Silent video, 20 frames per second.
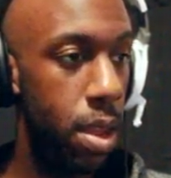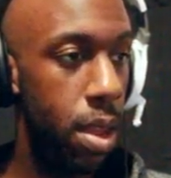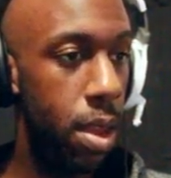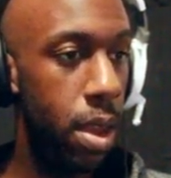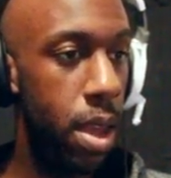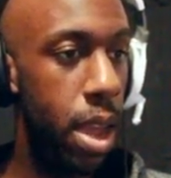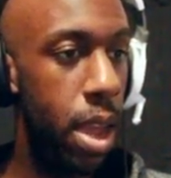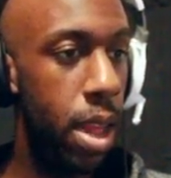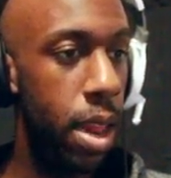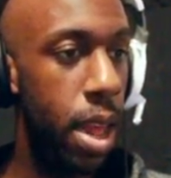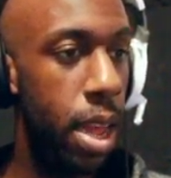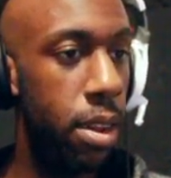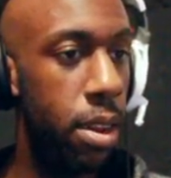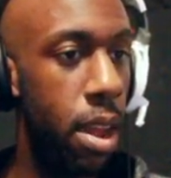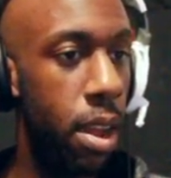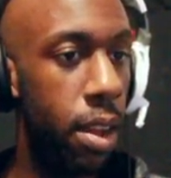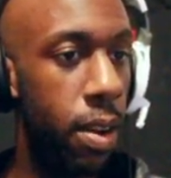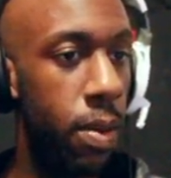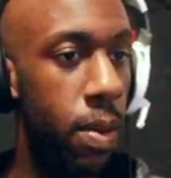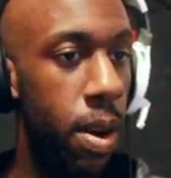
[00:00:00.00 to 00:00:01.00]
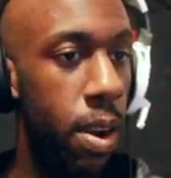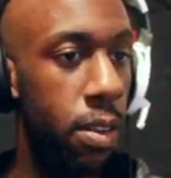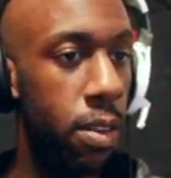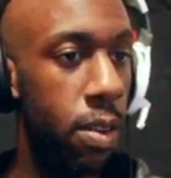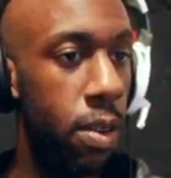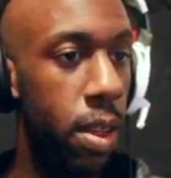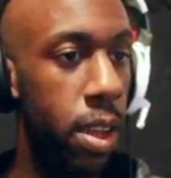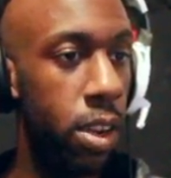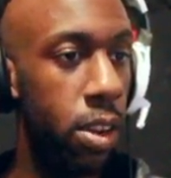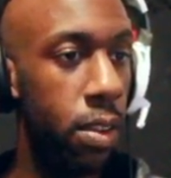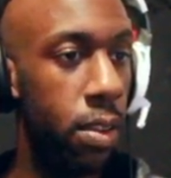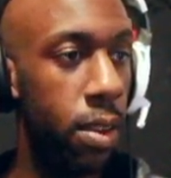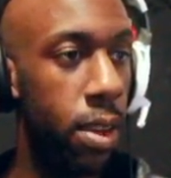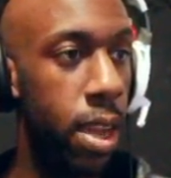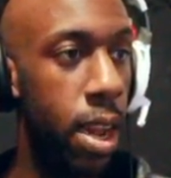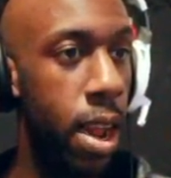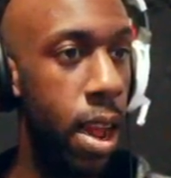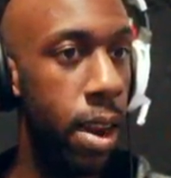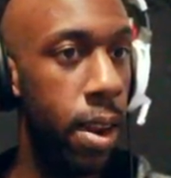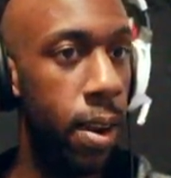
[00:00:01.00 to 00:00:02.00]
Okay, that's not gonna work, so let's just
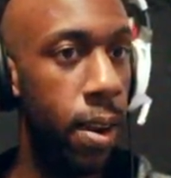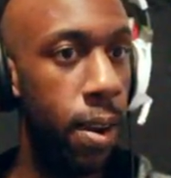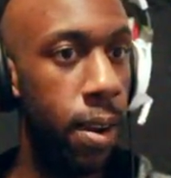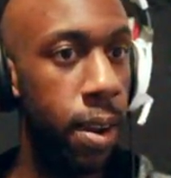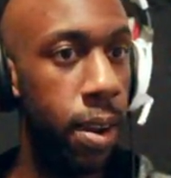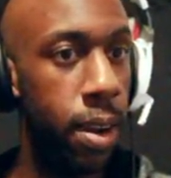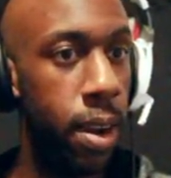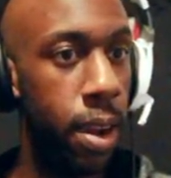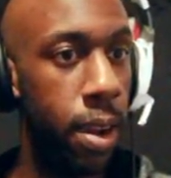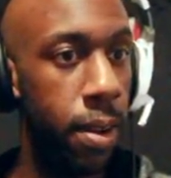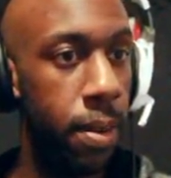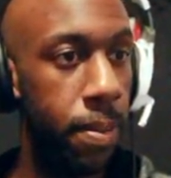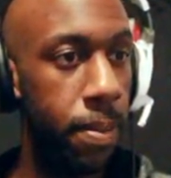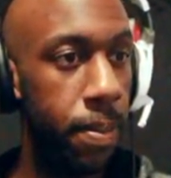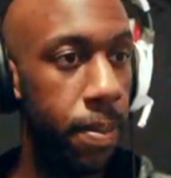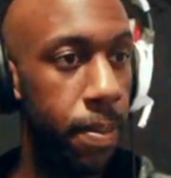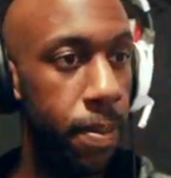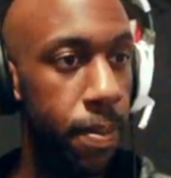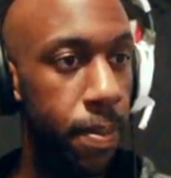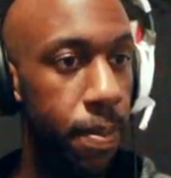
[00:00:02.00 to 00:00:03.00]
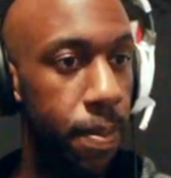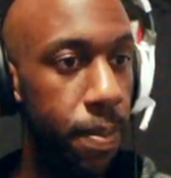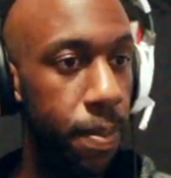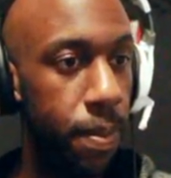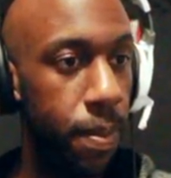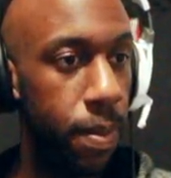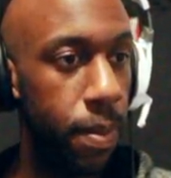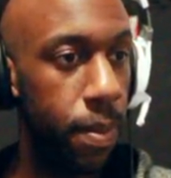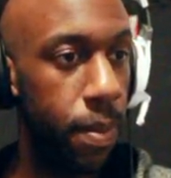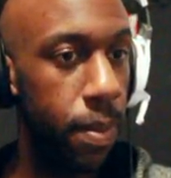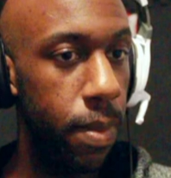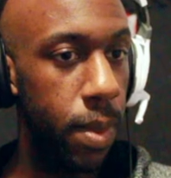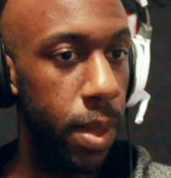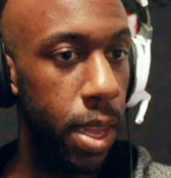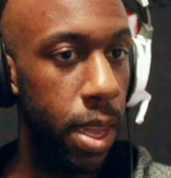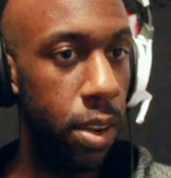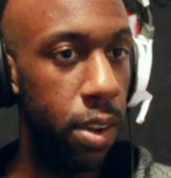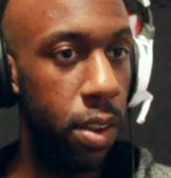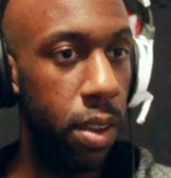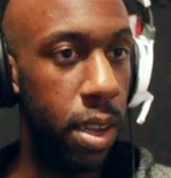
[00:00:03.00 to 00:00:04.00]
get out of here. Yeah.
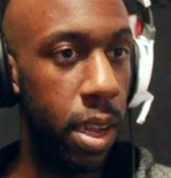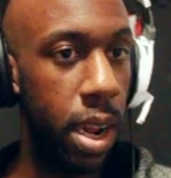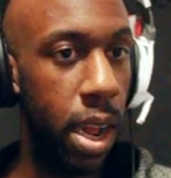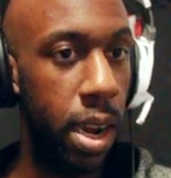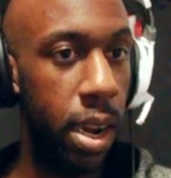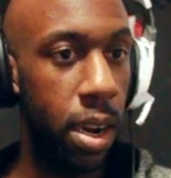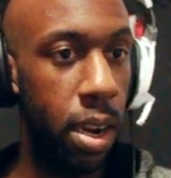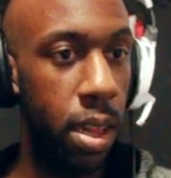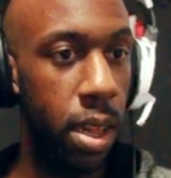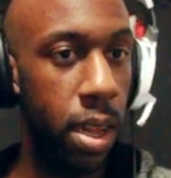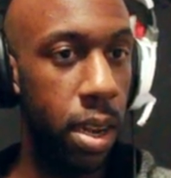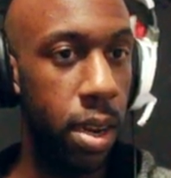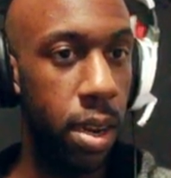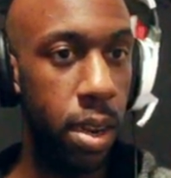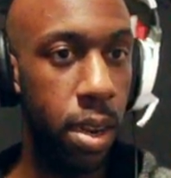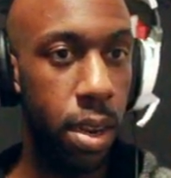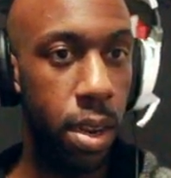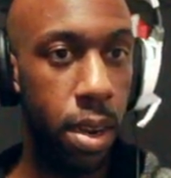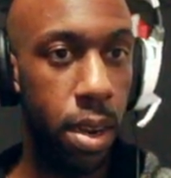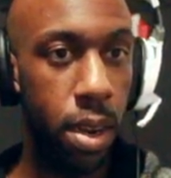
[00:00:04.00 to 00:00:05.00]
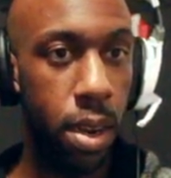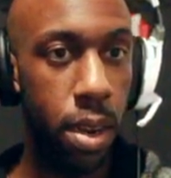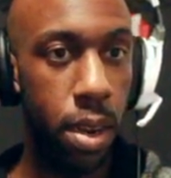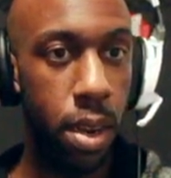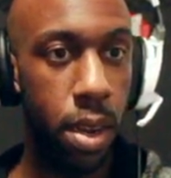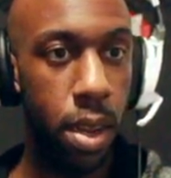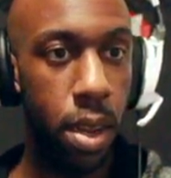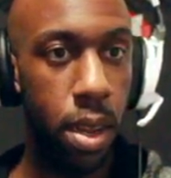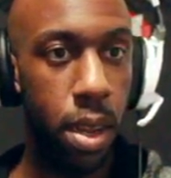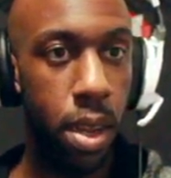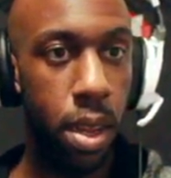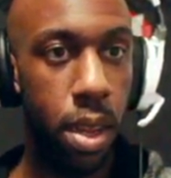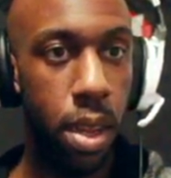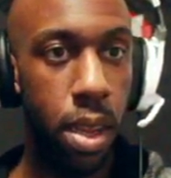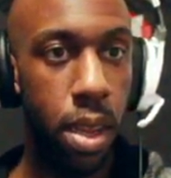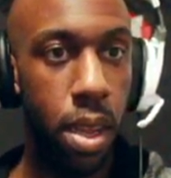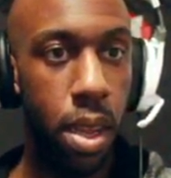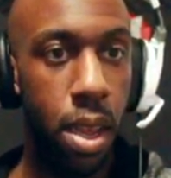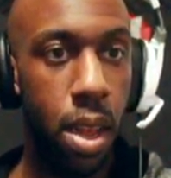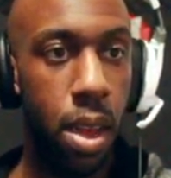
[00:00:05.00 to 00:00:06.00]
Let's just get out of here.
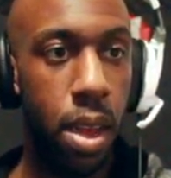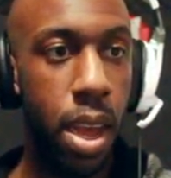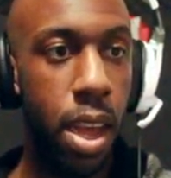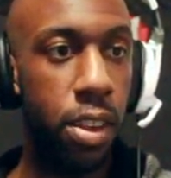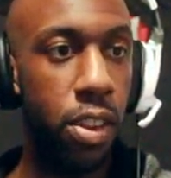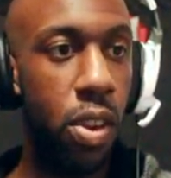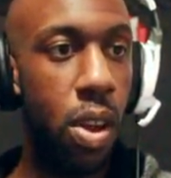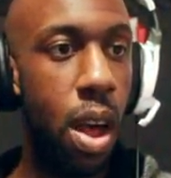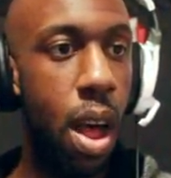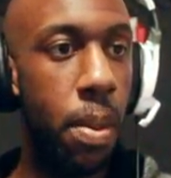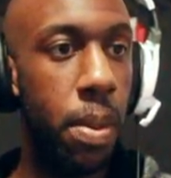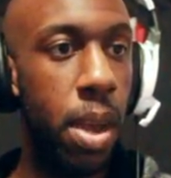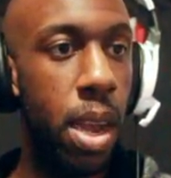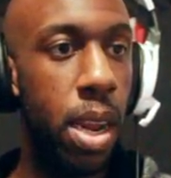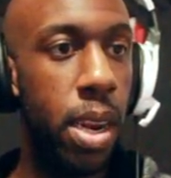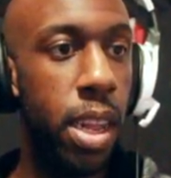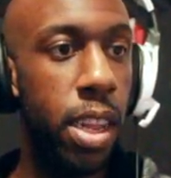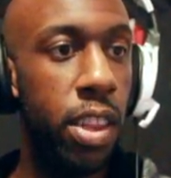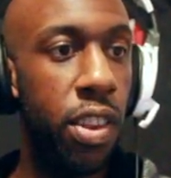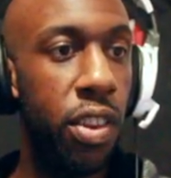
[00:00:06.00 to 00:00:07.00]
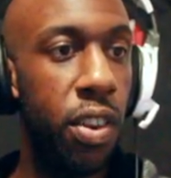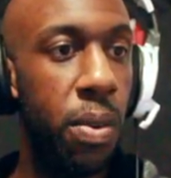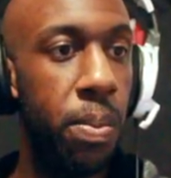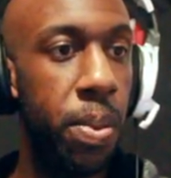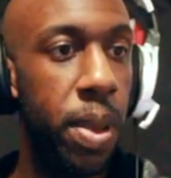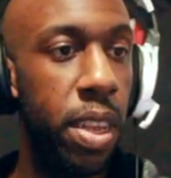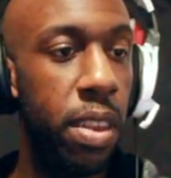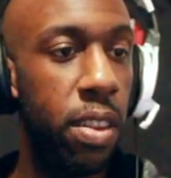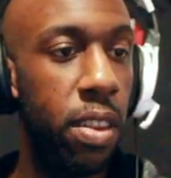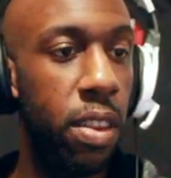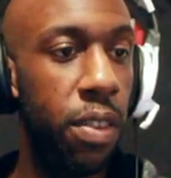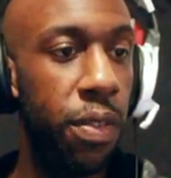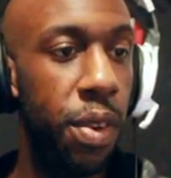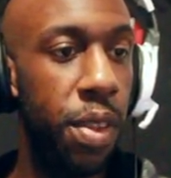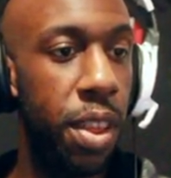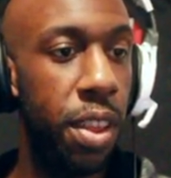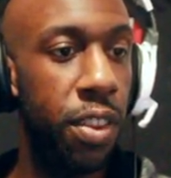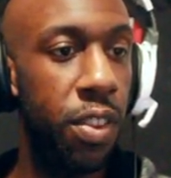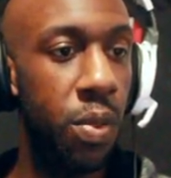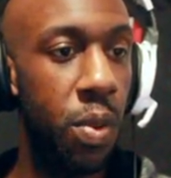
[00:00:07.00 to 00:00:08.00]
Okay, so I'm gonna need two pieces for
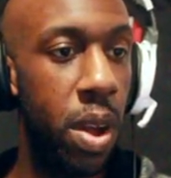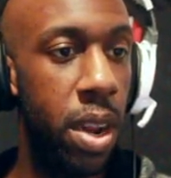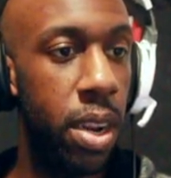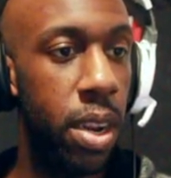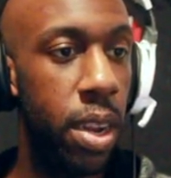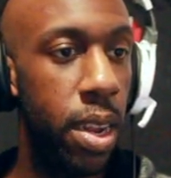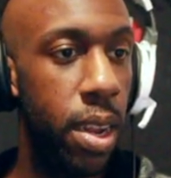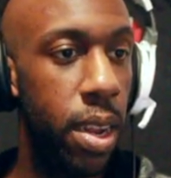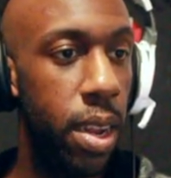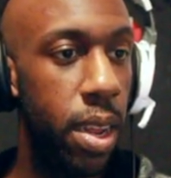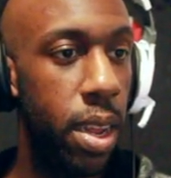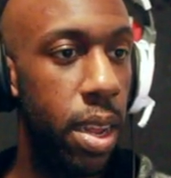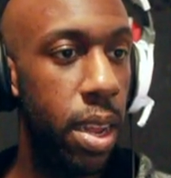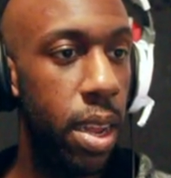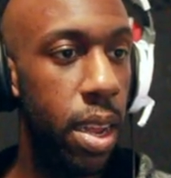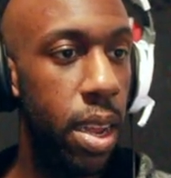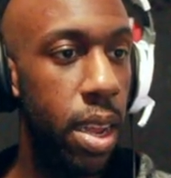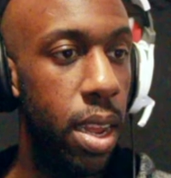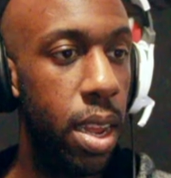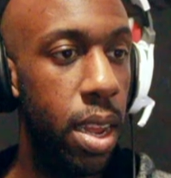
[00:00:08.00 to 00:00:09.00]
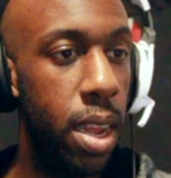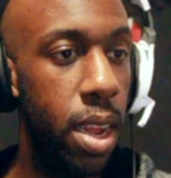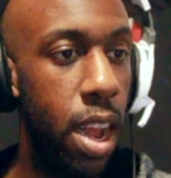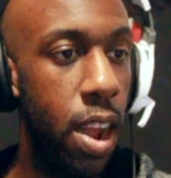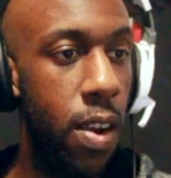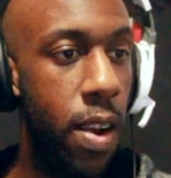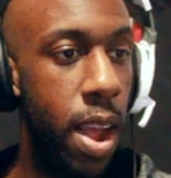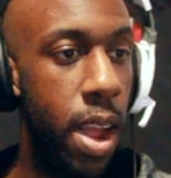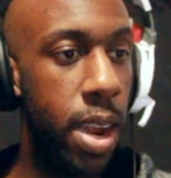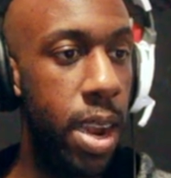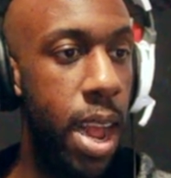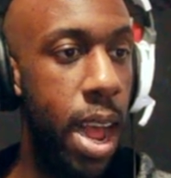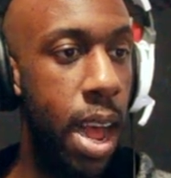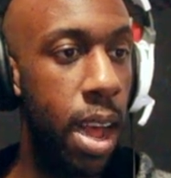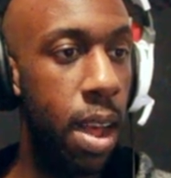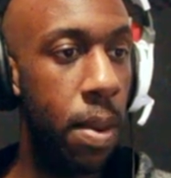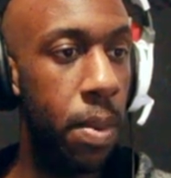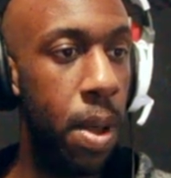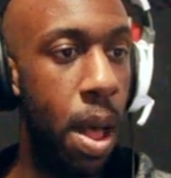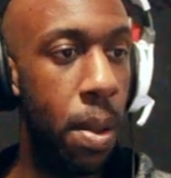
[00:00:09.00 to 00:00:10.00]
this one. Alright,
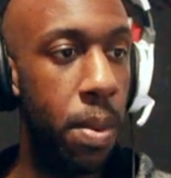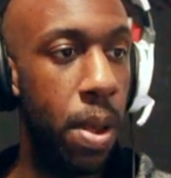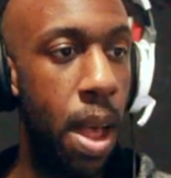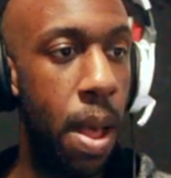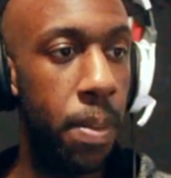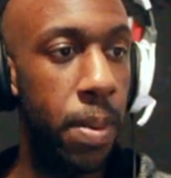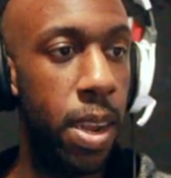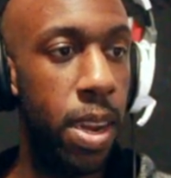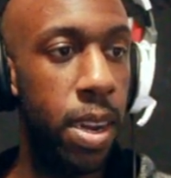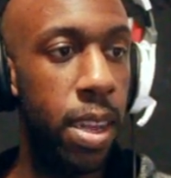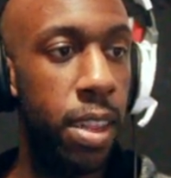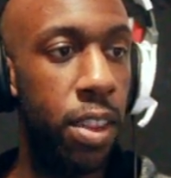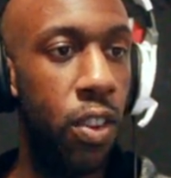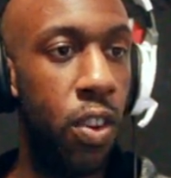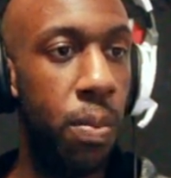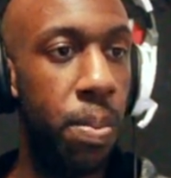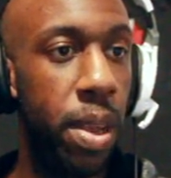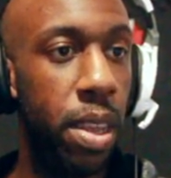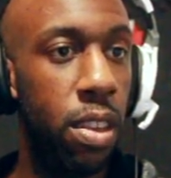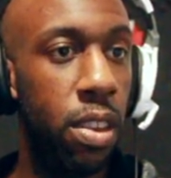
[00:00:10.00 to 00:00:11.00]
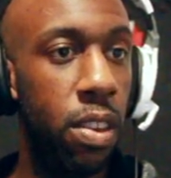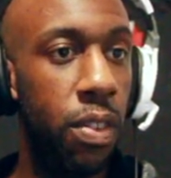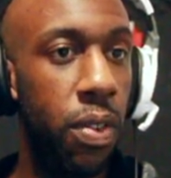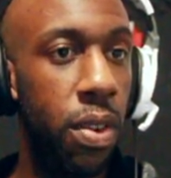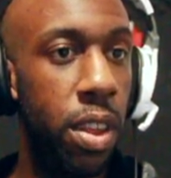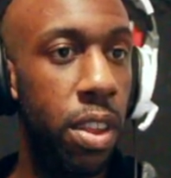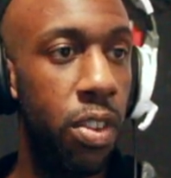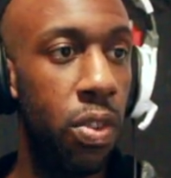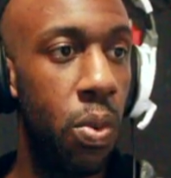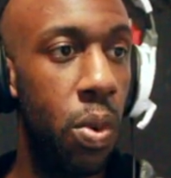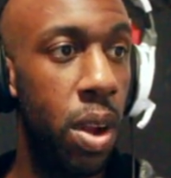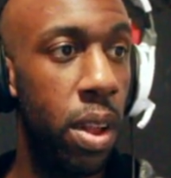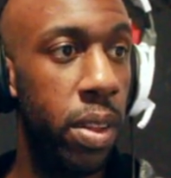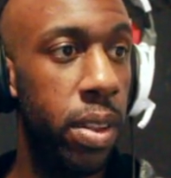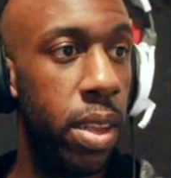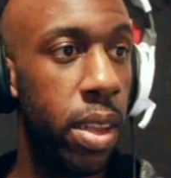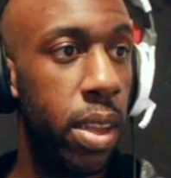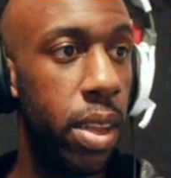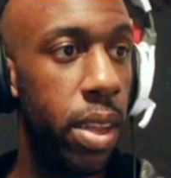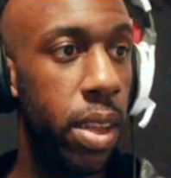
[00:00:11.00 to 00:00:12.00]
yeah, I'm, I'm, I'm, gonna need two pieces for this world.
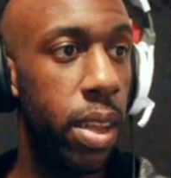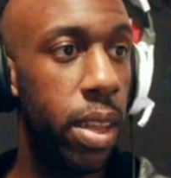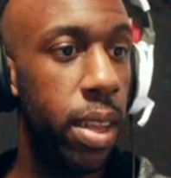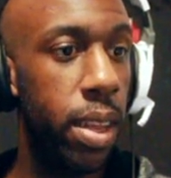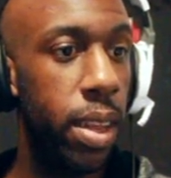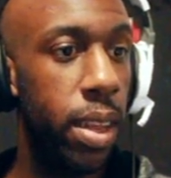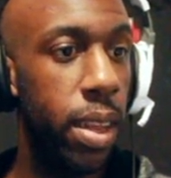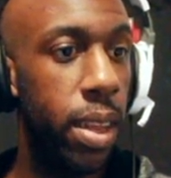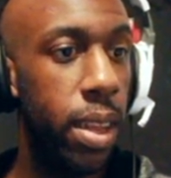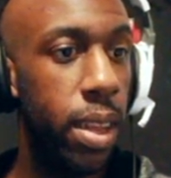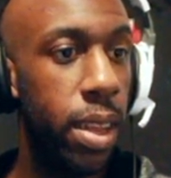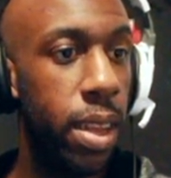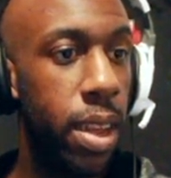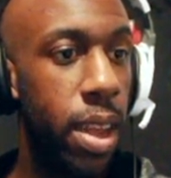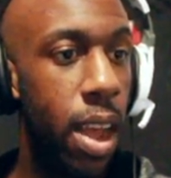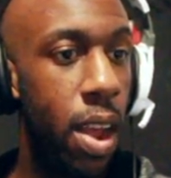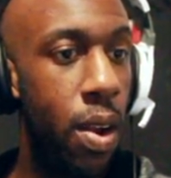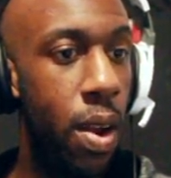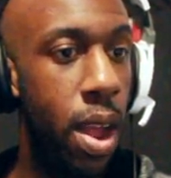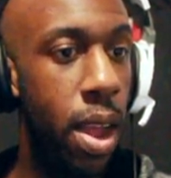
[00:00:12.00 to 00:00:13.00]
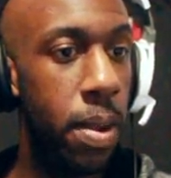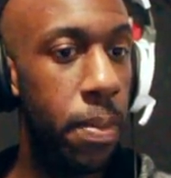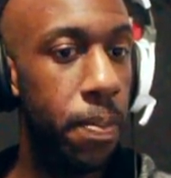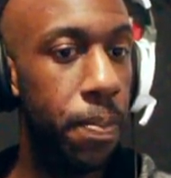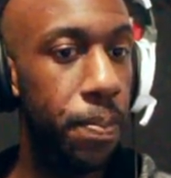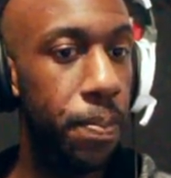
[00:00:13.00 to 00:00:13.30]
Alright.